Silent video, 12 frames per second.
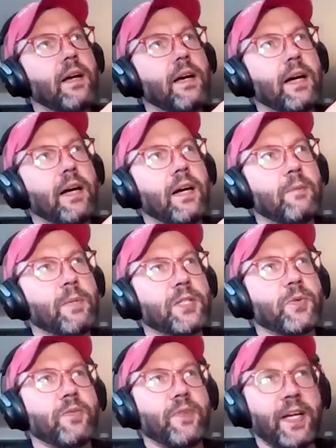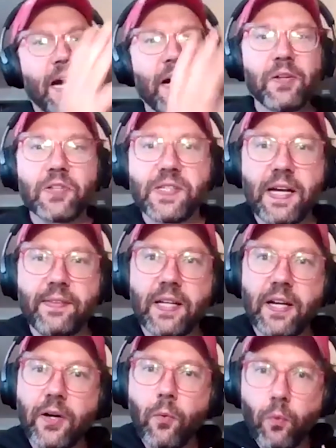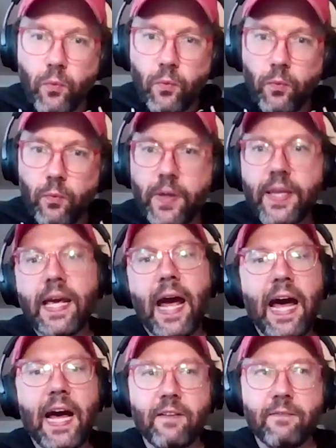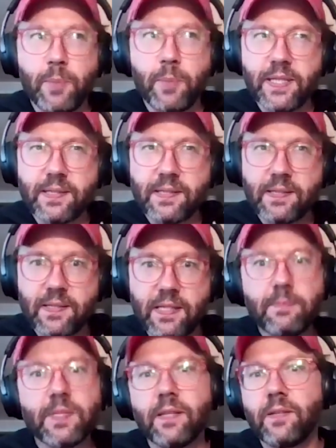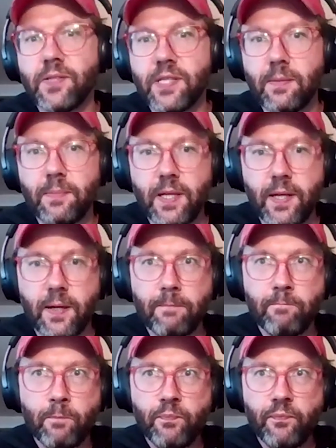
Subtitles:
my sort of like knowledge set that I don't really have, but it seems like there's something